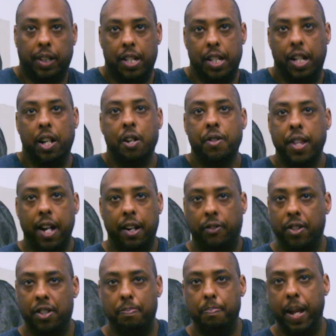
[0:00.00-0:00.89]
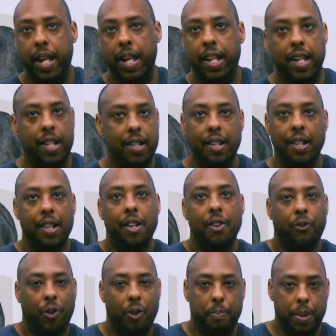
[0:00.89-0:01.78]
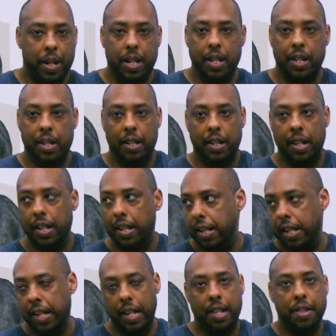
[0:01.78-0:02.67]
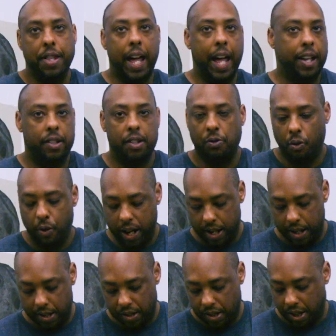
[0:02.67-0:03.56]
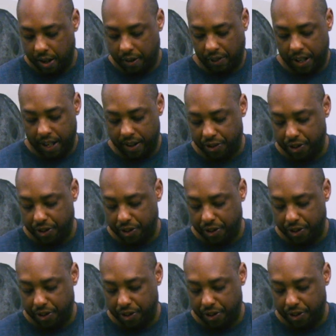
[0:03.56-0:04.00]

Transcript: The year that it was made would be in that range of like